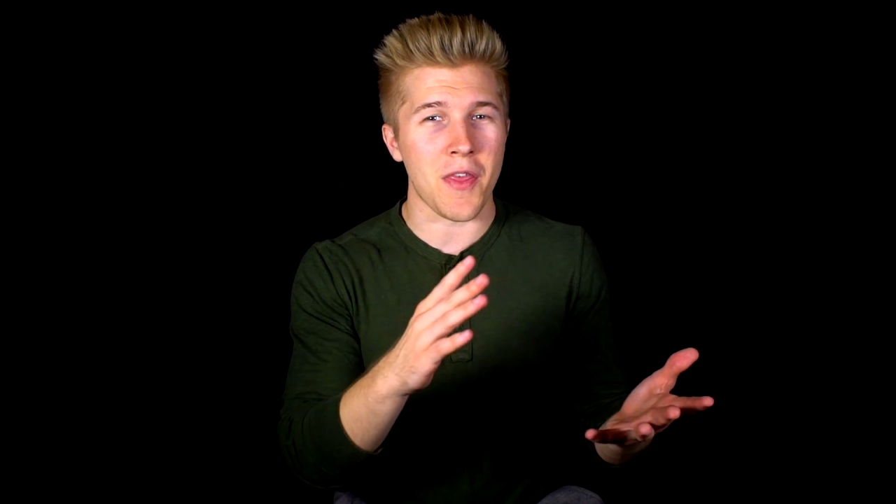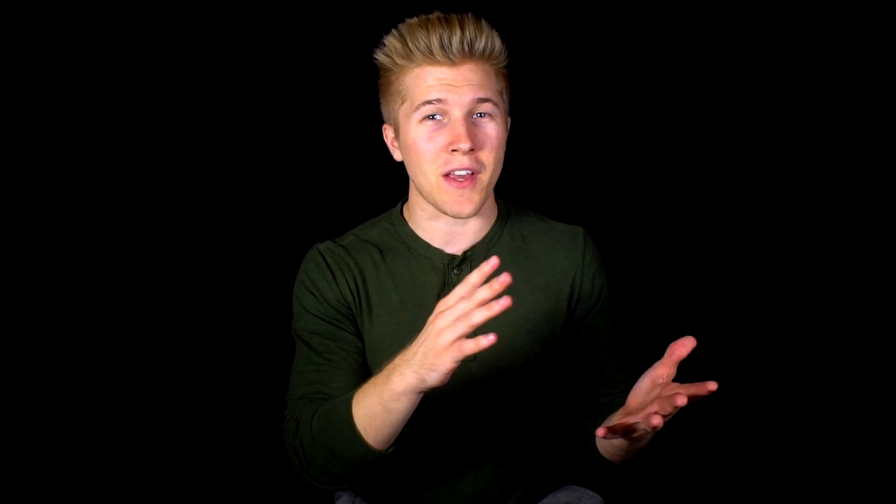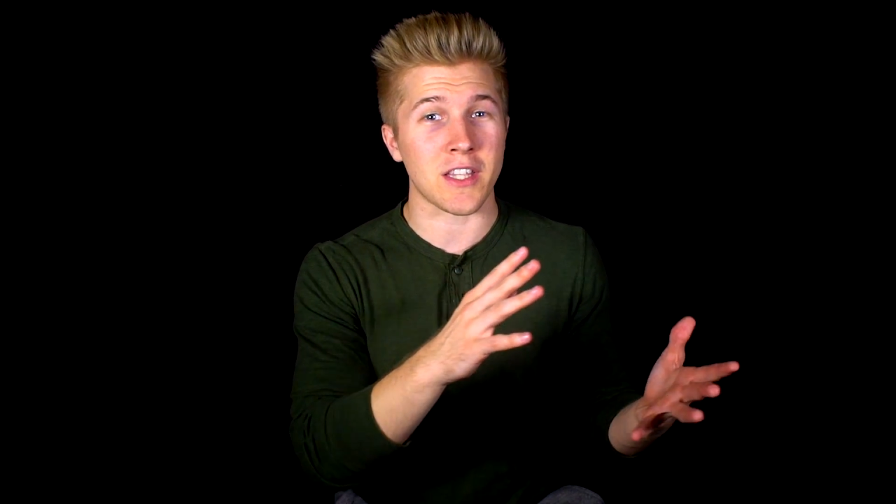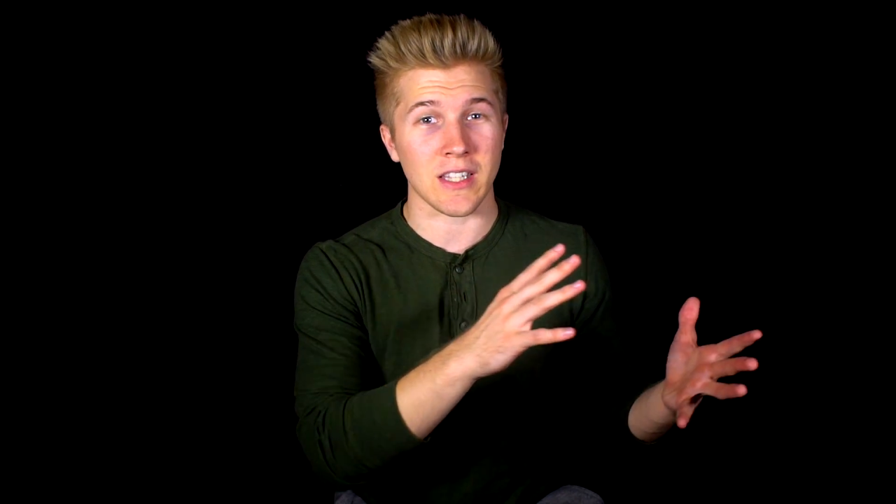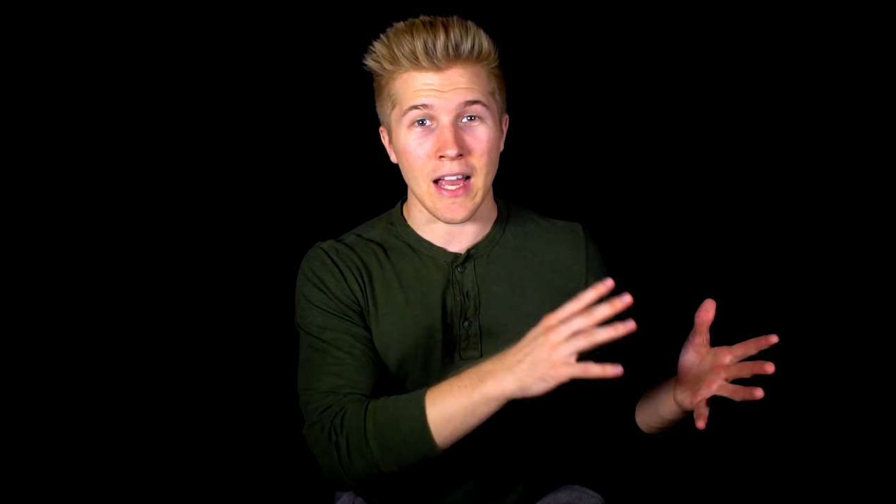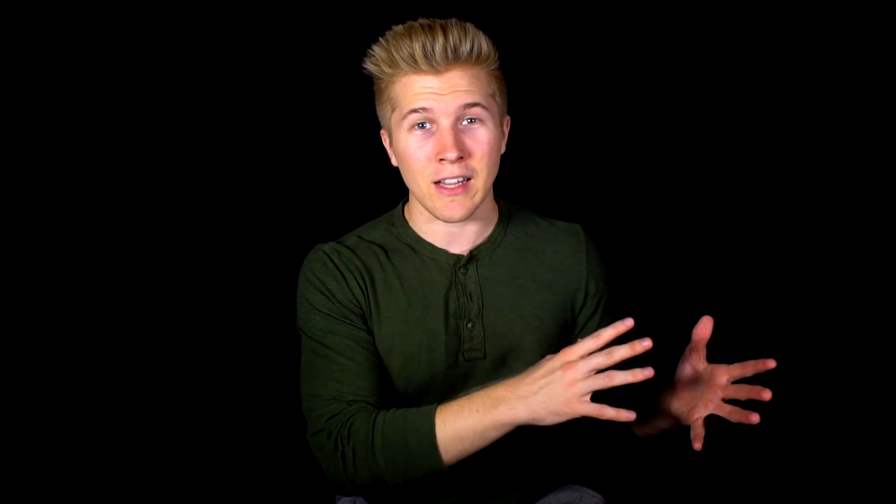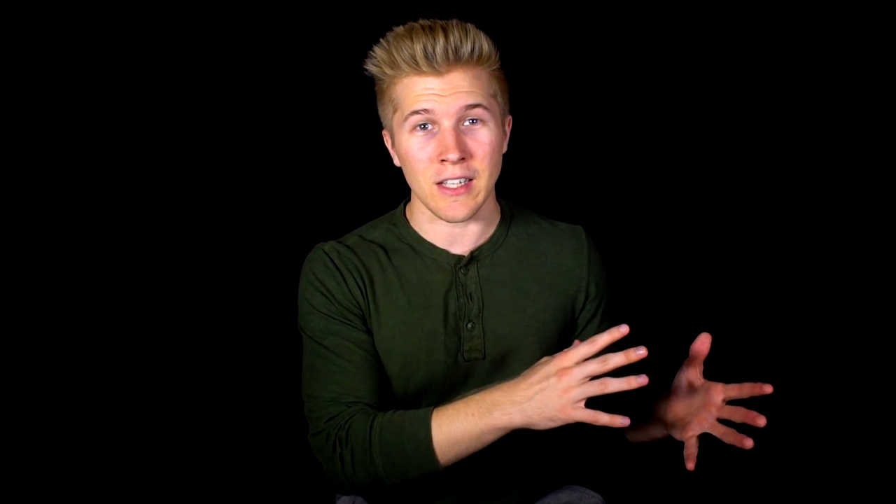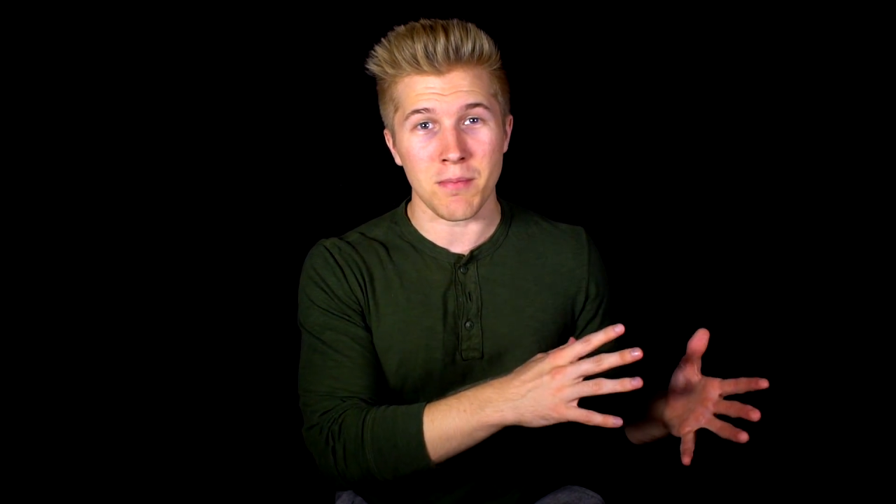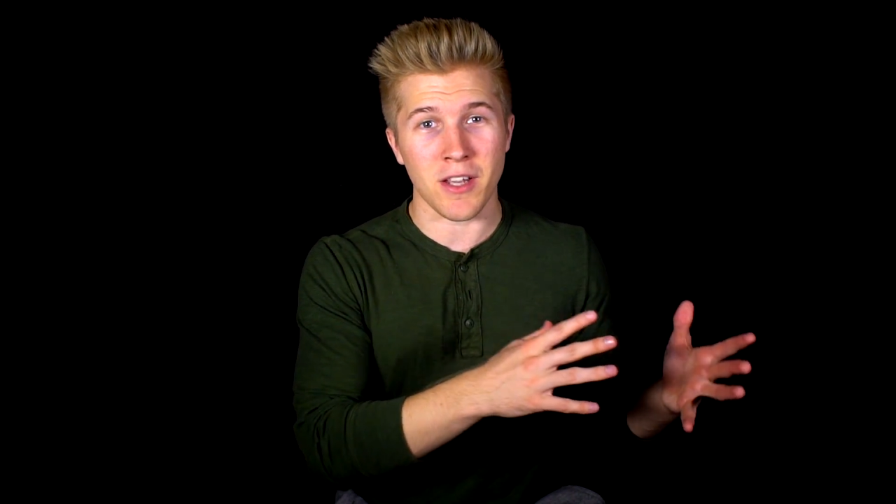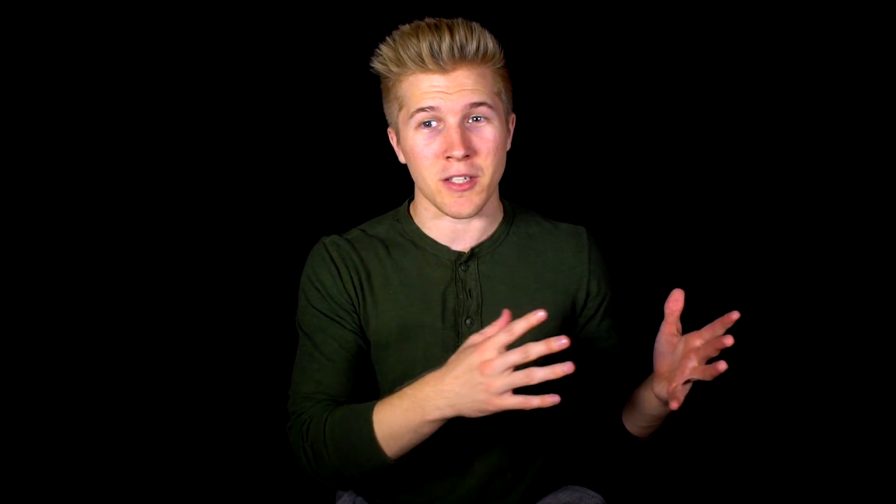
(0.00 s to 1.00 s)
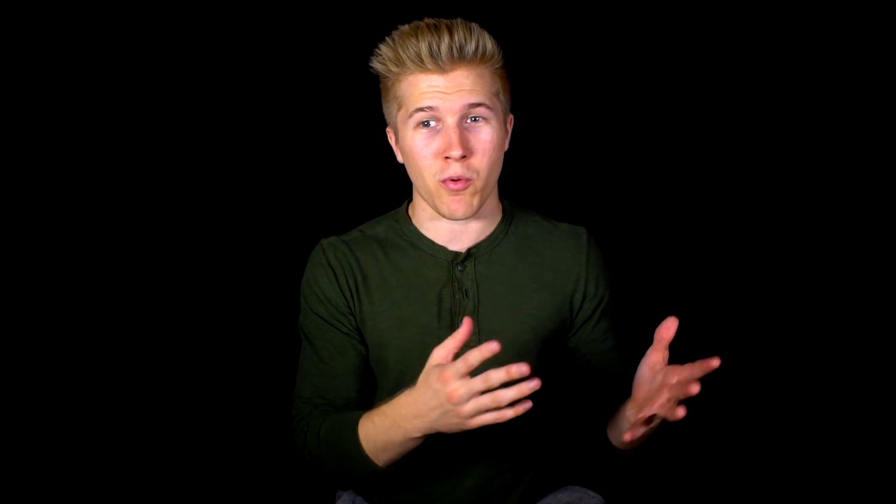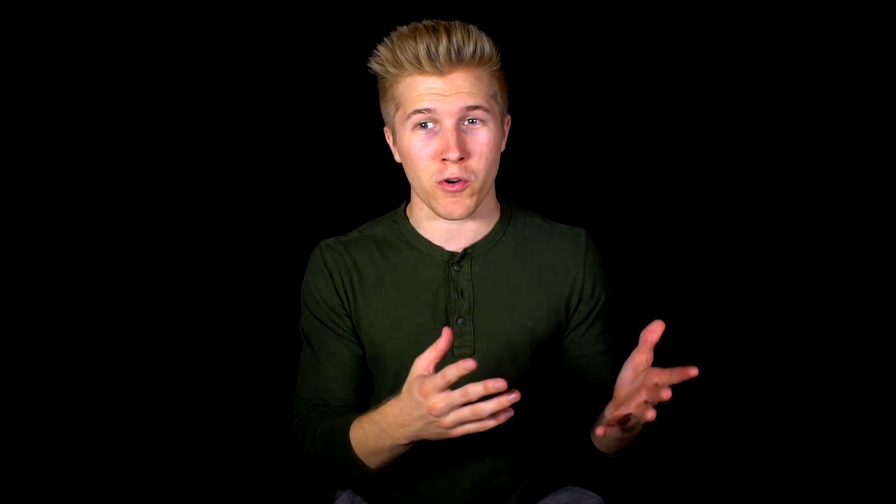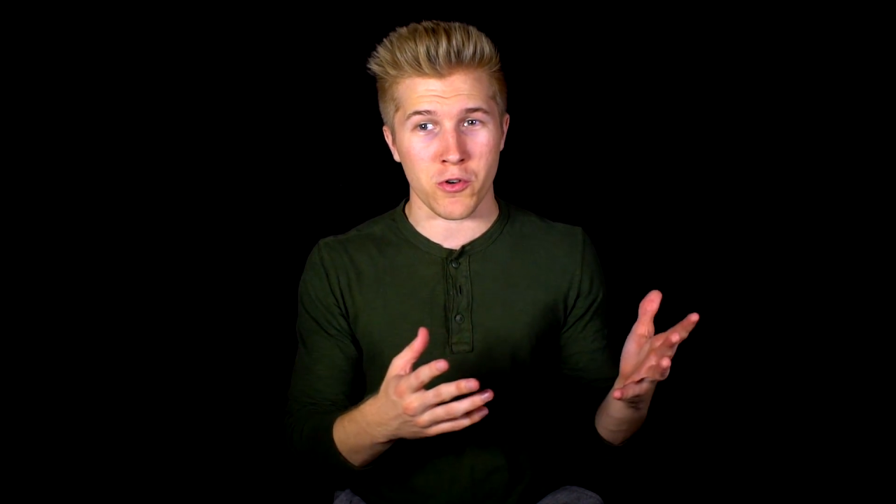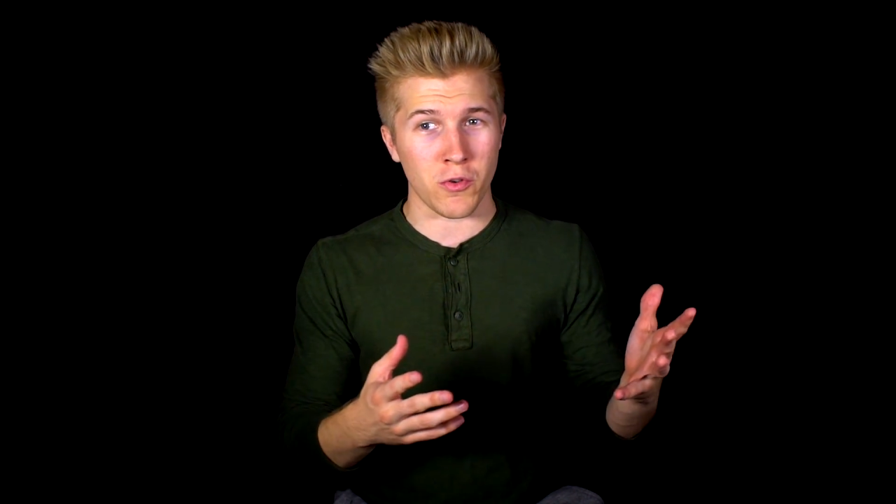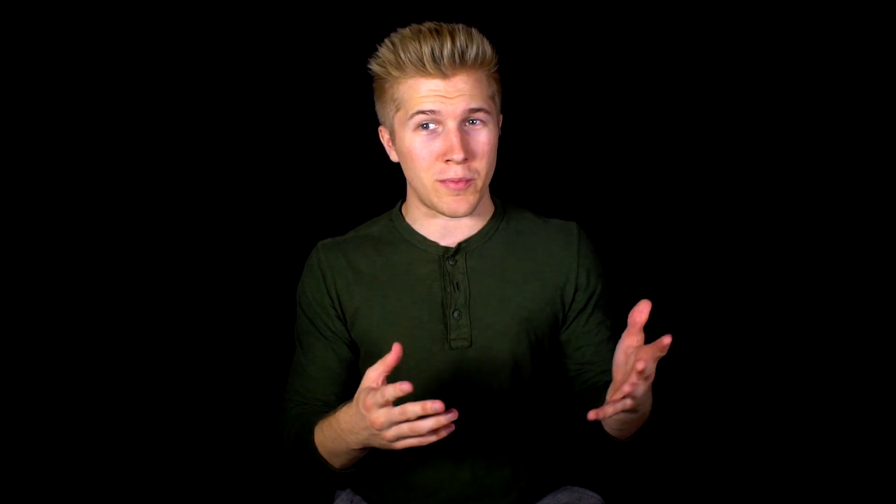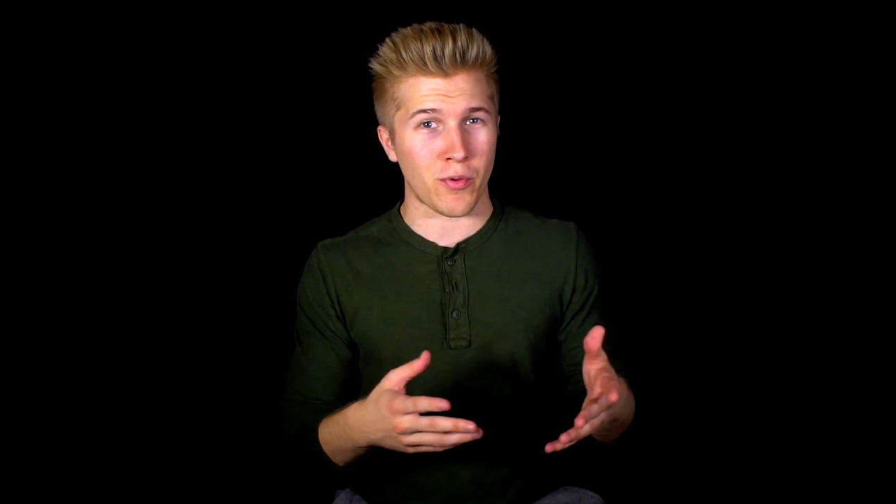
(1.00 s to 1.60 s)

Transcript: I think it's likely because Portugal was